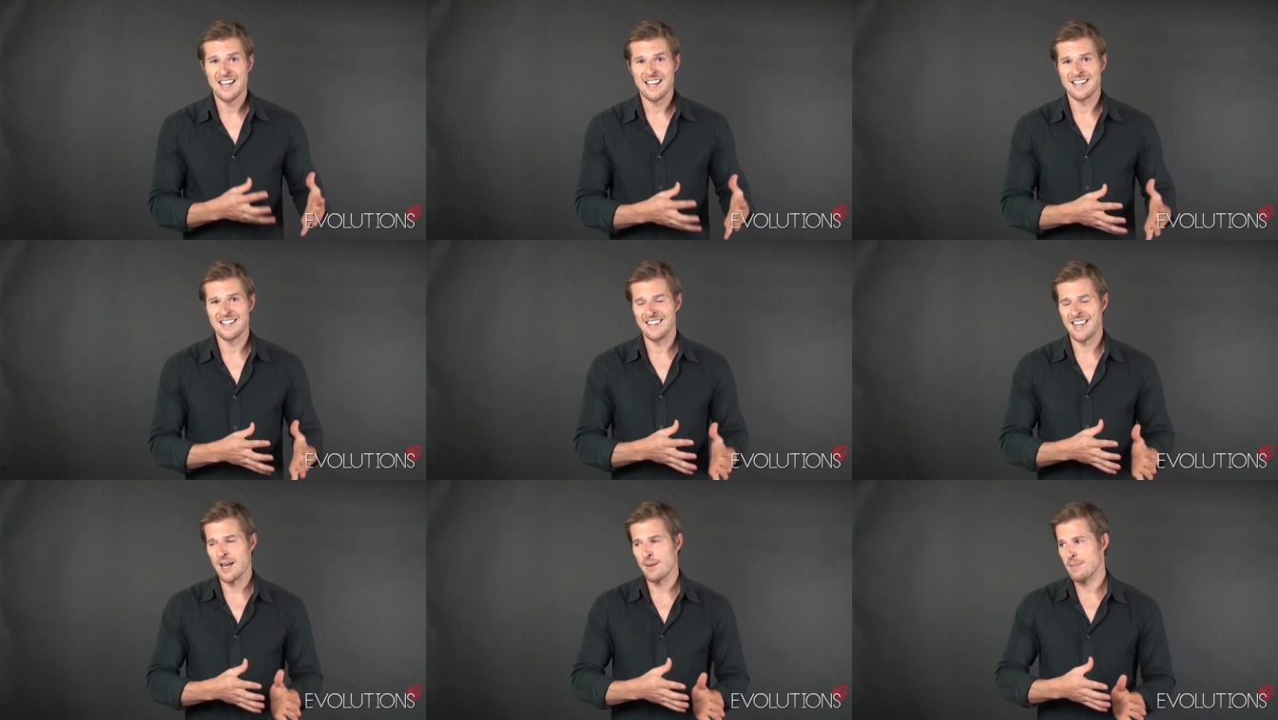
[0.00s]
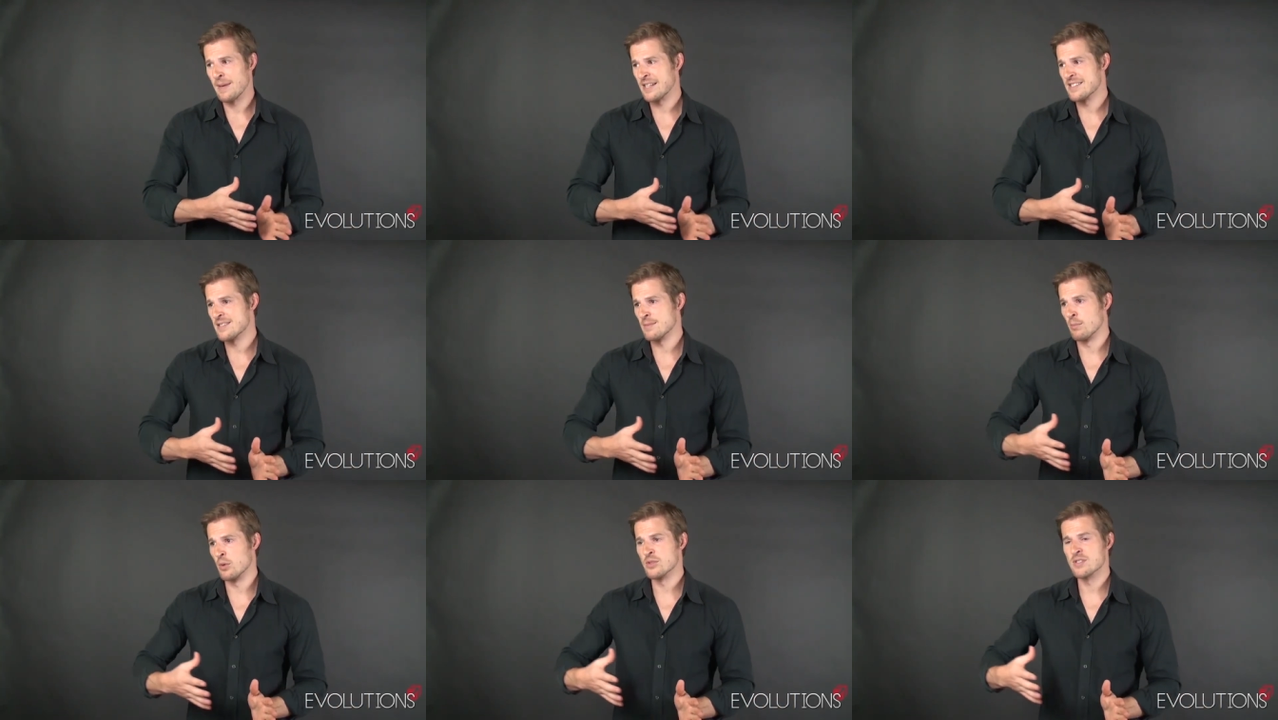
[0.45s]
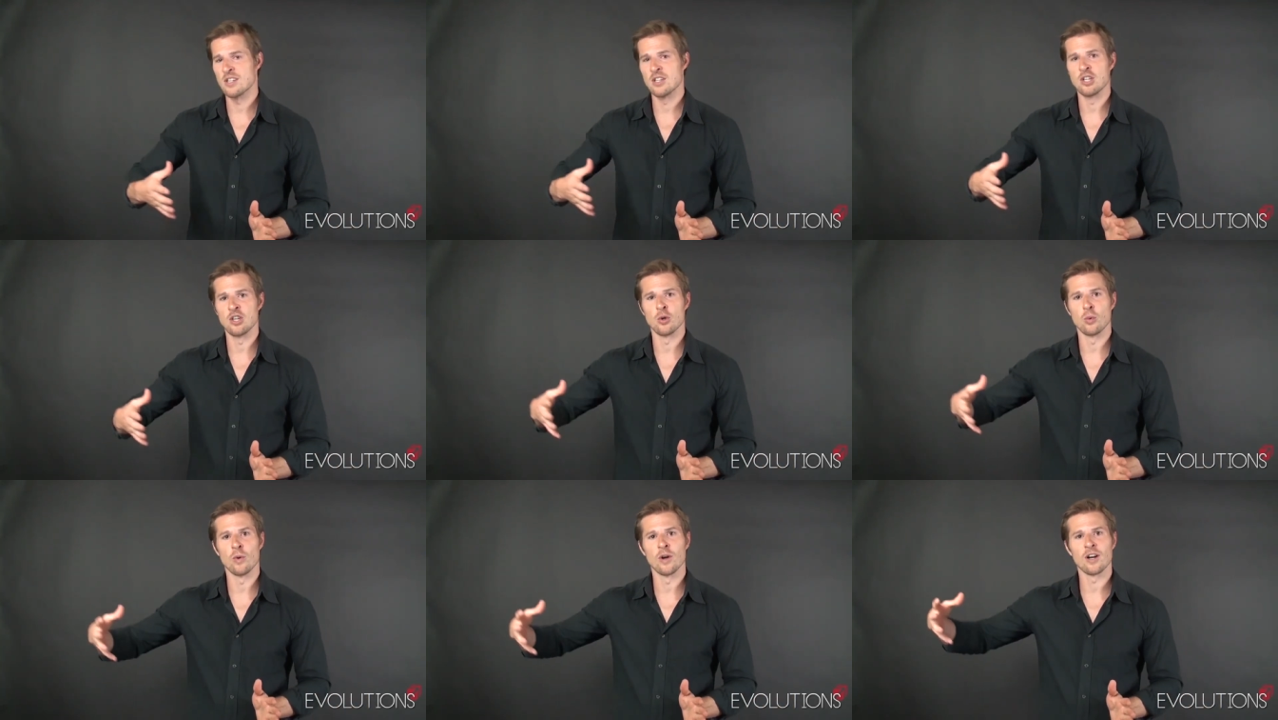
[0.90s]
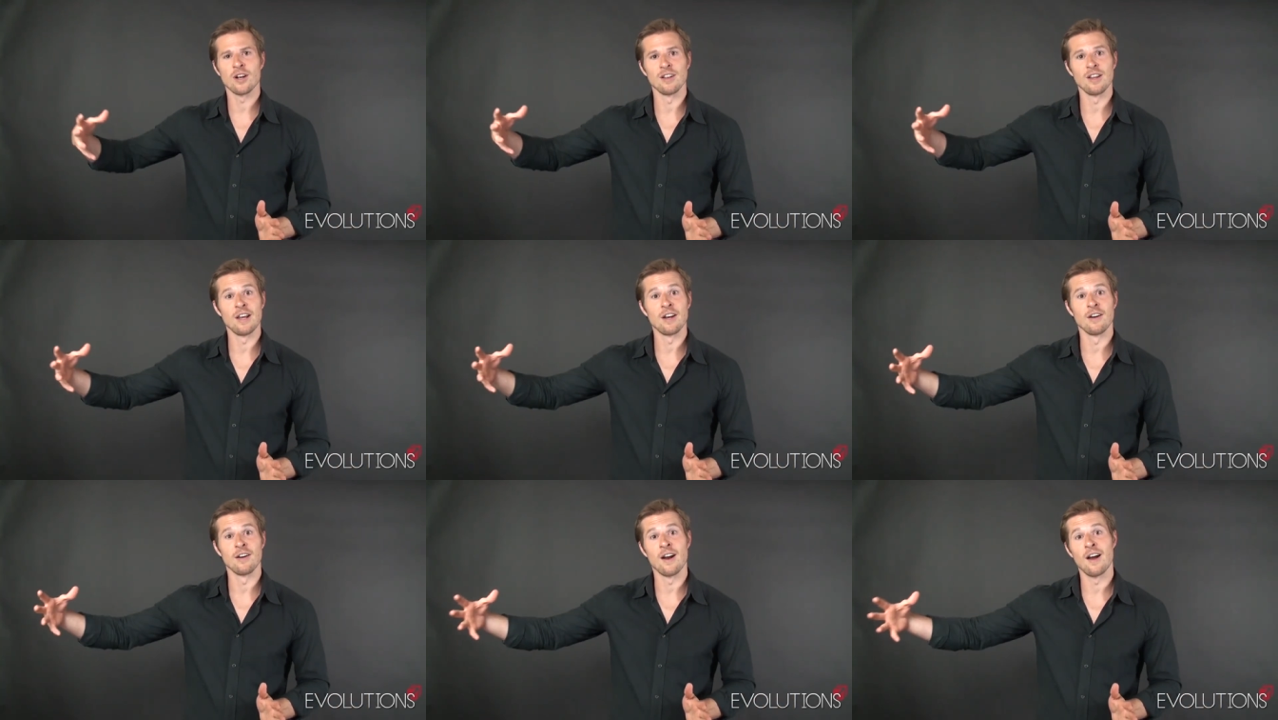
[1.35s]
and that makes most of your work
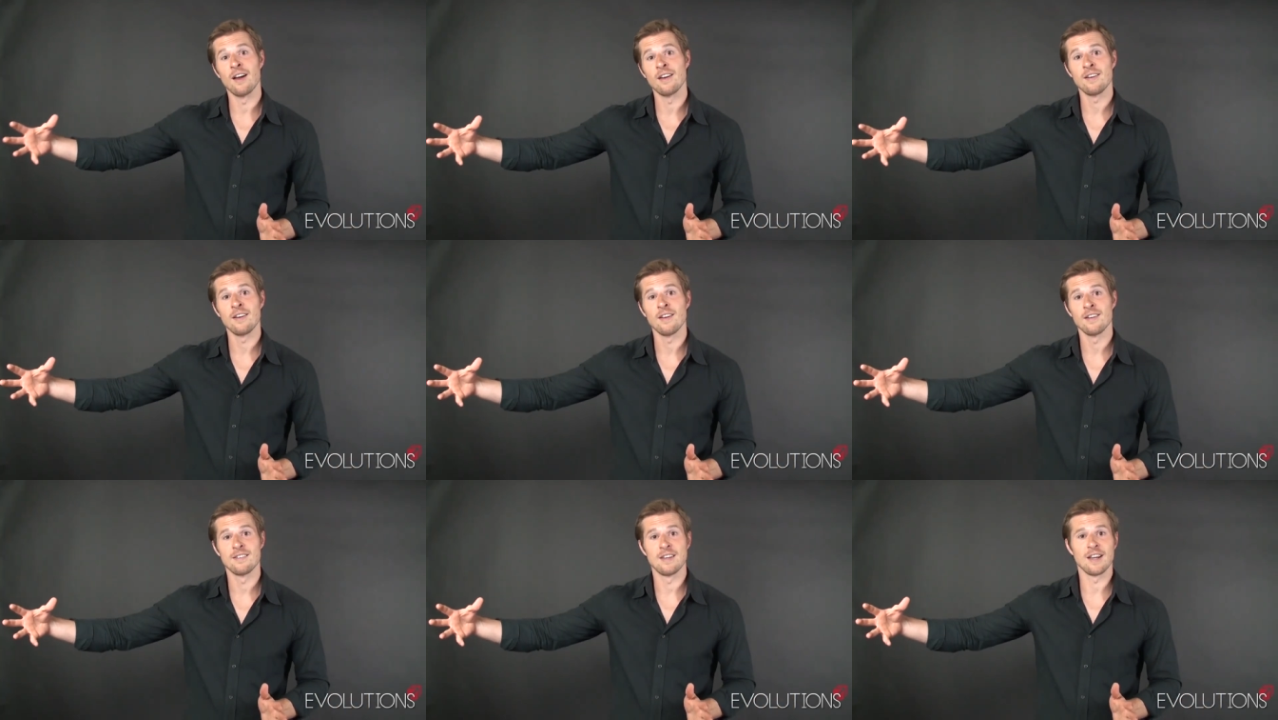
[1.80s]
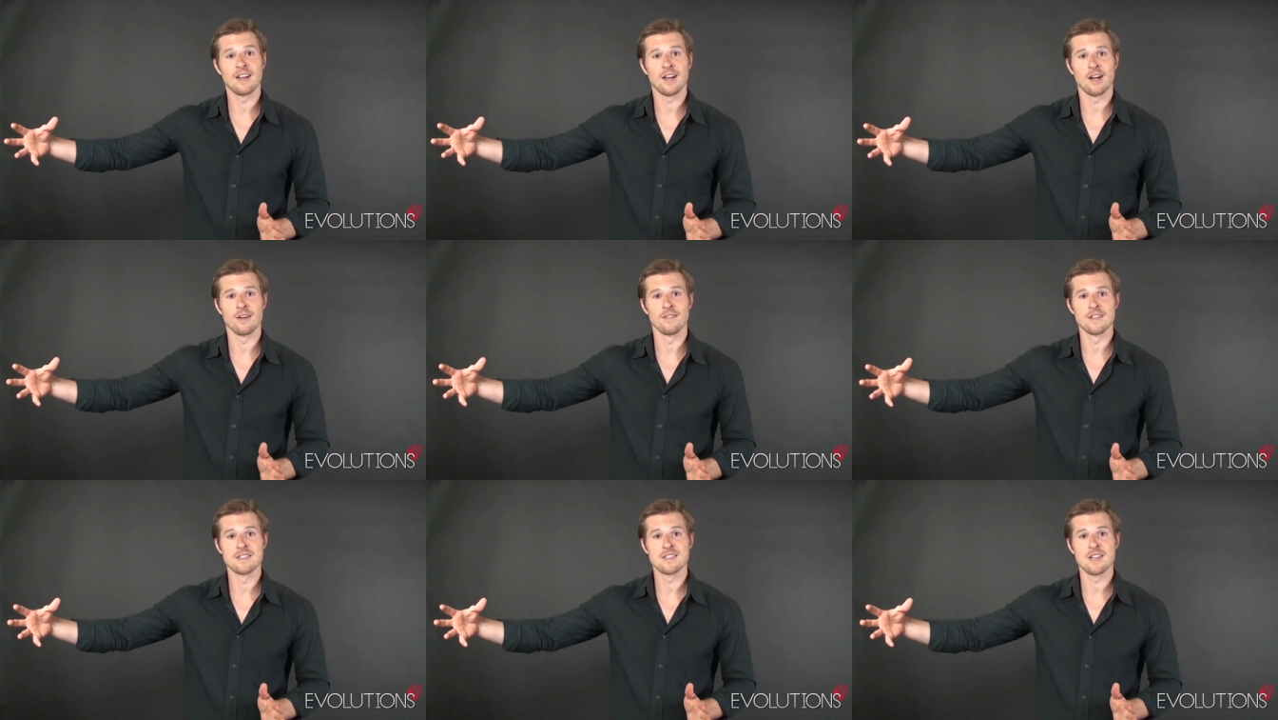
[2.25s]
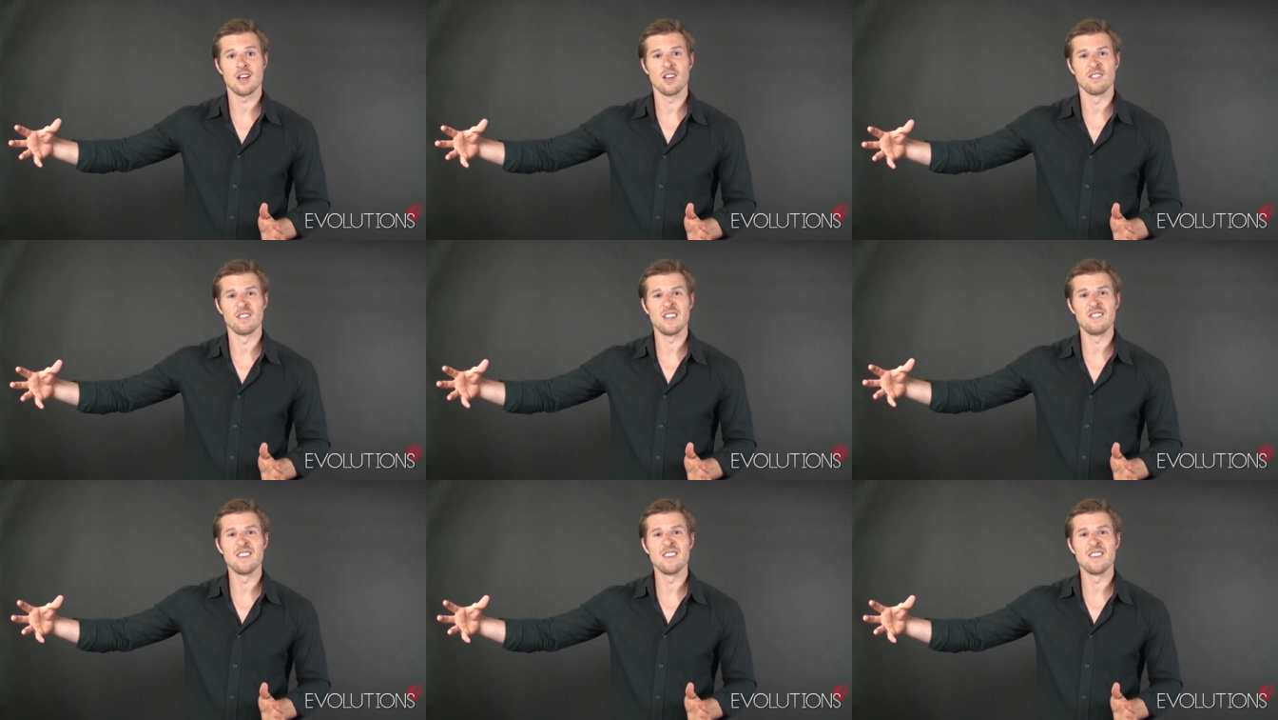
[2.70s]
later on take care of itself.